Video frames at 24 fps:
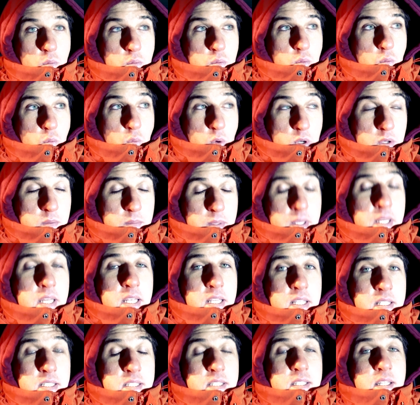1 minute
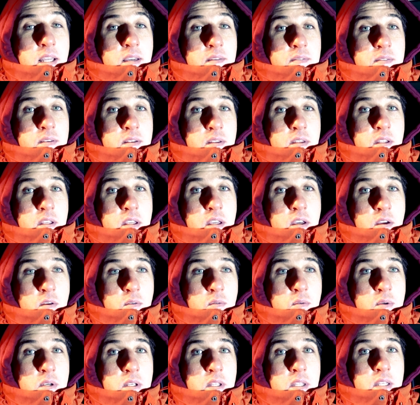is definitely a
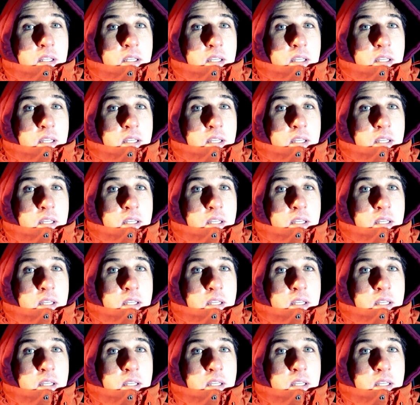really